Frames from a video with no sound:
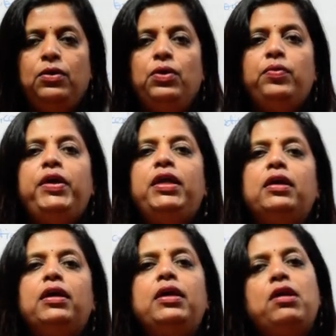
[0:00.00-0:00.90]

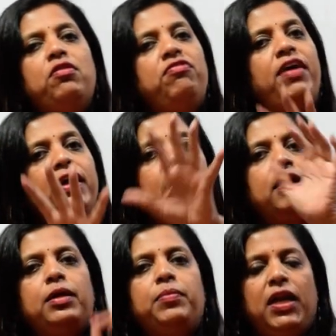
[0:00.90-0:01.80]
Whittaker gave a 5
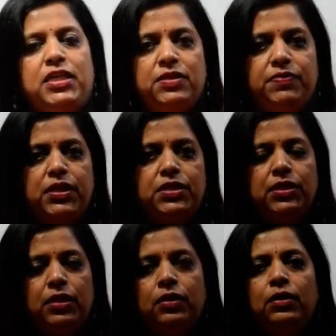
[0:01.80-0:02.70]
kingdom
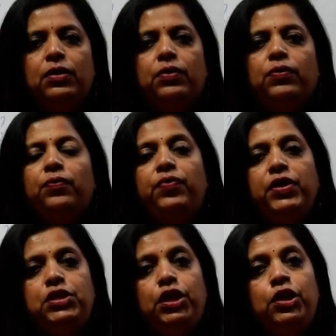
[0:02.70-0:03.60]
classification
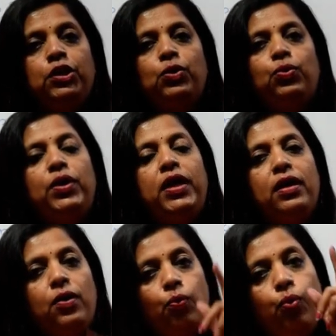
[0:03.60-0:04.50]
which included
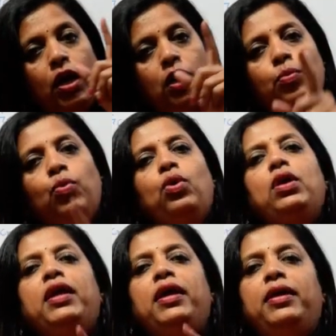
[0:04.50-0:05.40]
one more
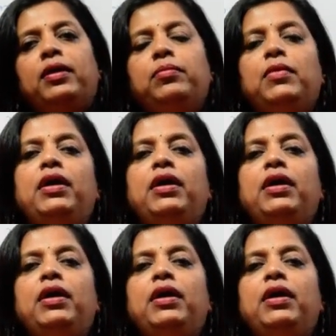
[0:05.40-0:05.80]
kingdom.